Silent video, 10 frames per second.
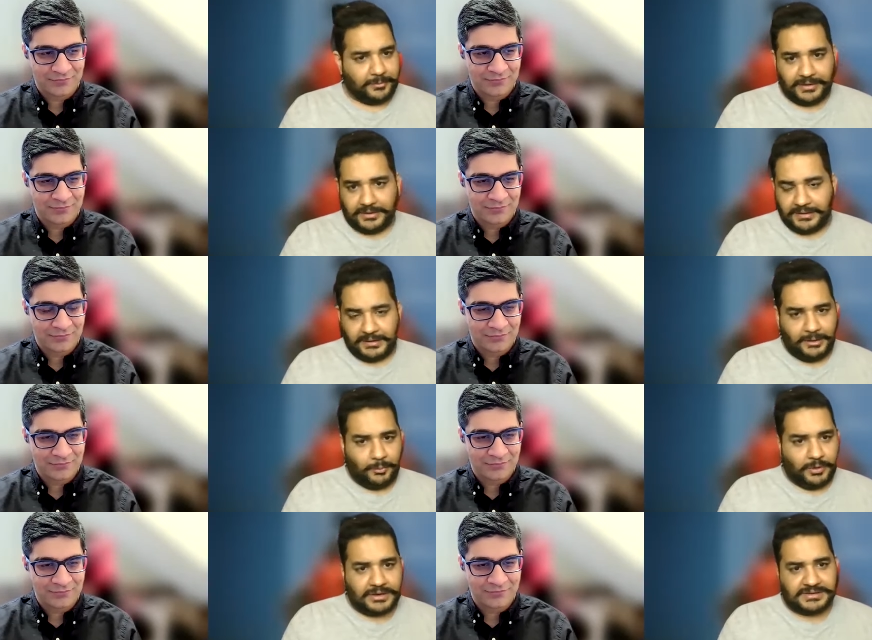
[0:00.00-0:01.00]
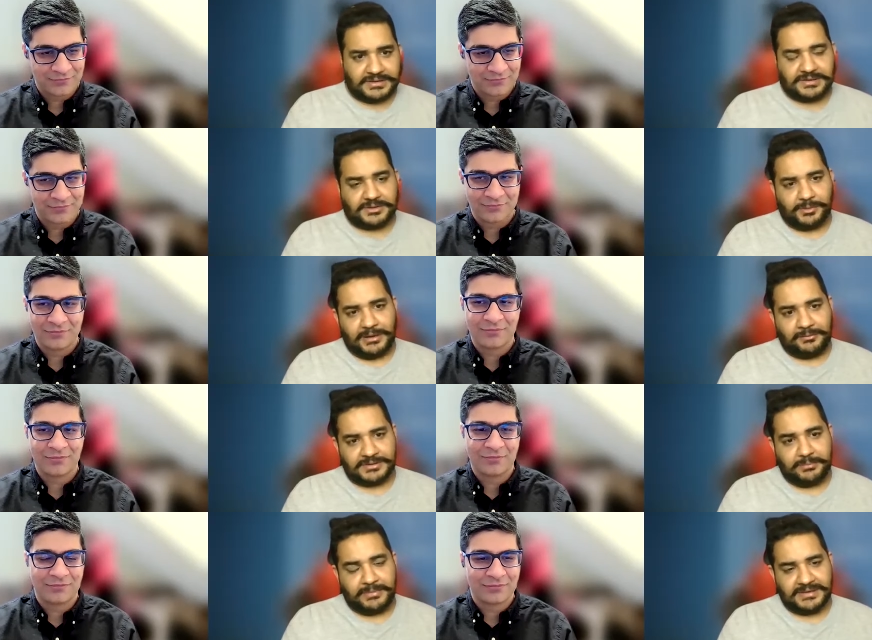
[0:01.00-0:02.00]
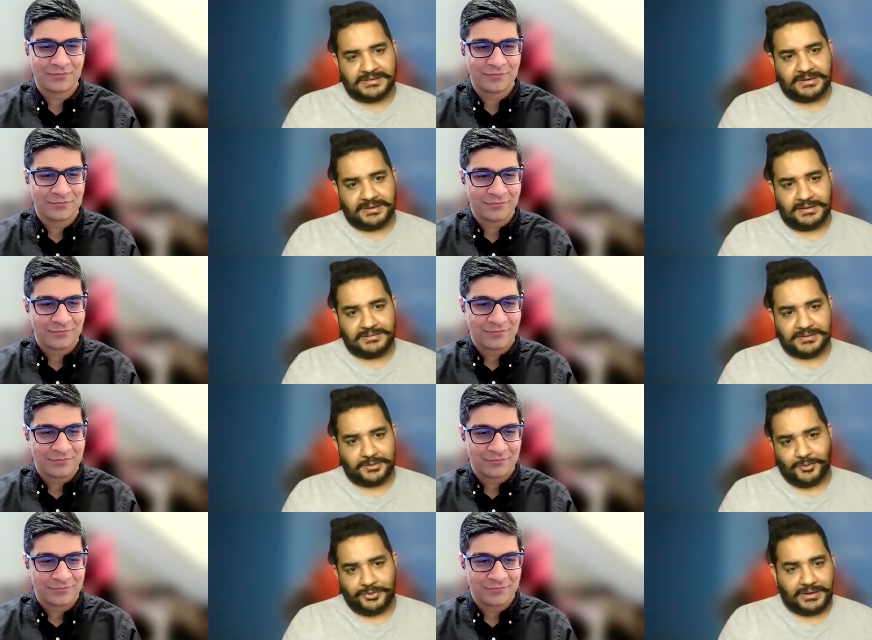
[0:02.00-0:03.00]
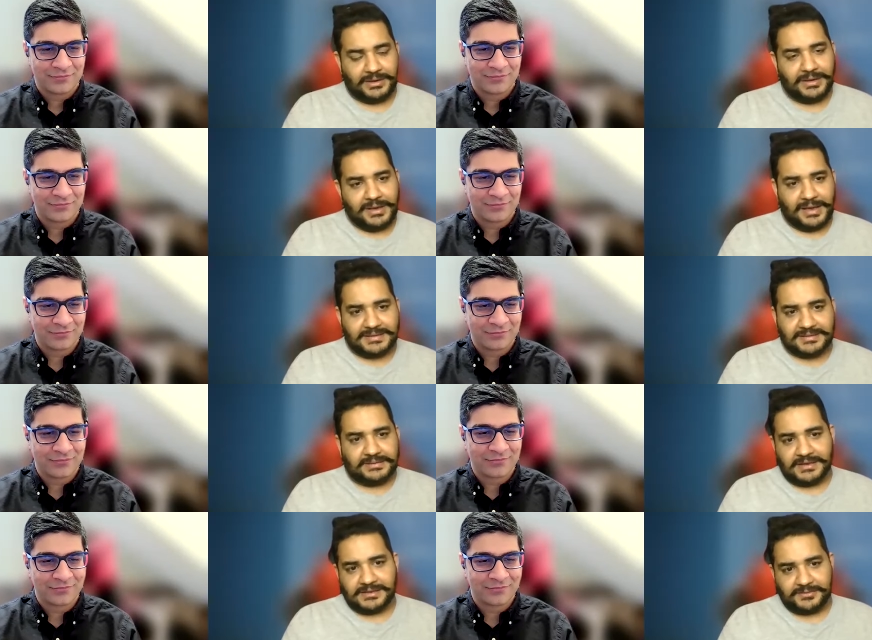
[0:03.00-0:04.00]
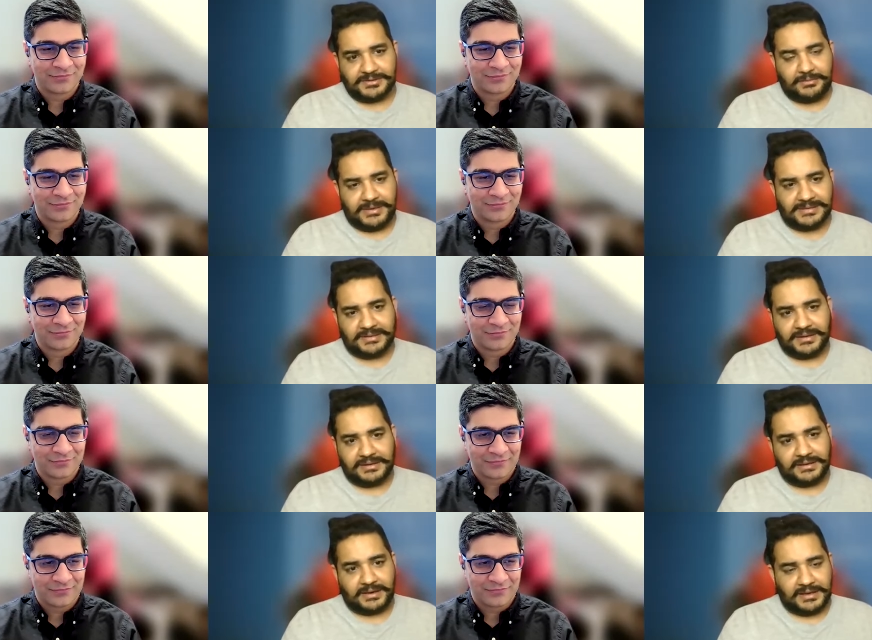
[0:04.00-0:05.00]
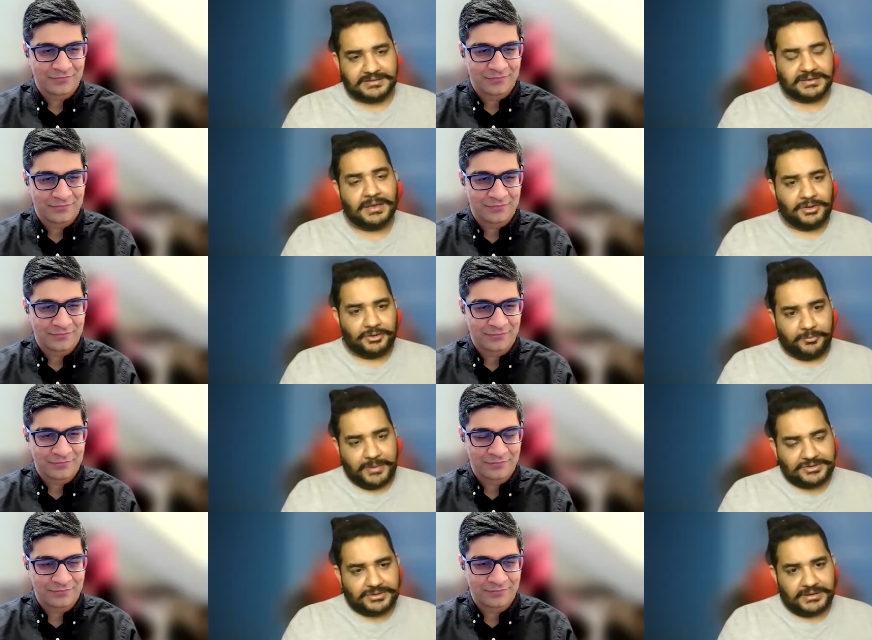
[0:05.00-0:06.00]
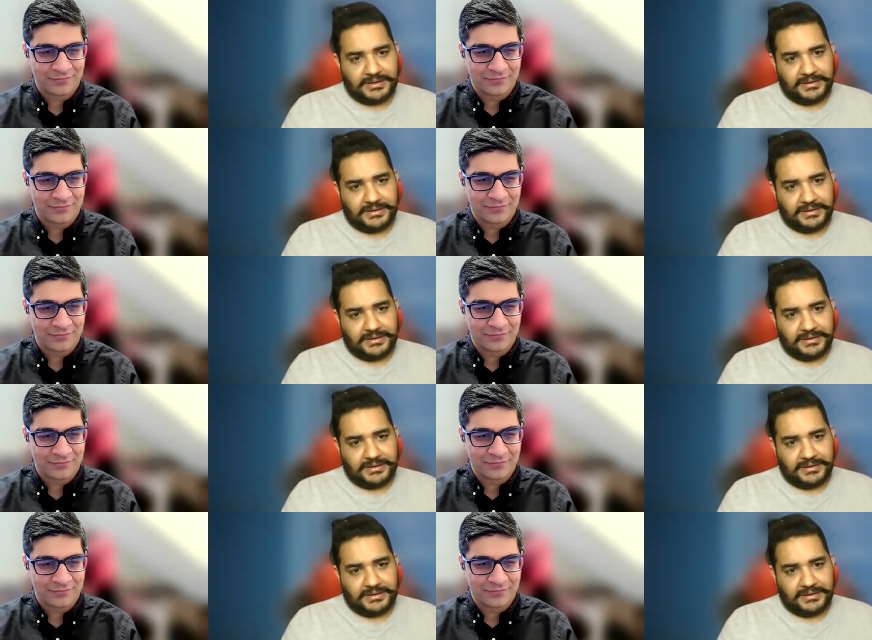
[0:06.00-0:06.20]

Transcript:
Speaker 1: it, will work just as well for somebody sitting in Sargodha as it does for somebody sitting in Karachi. You've mentioned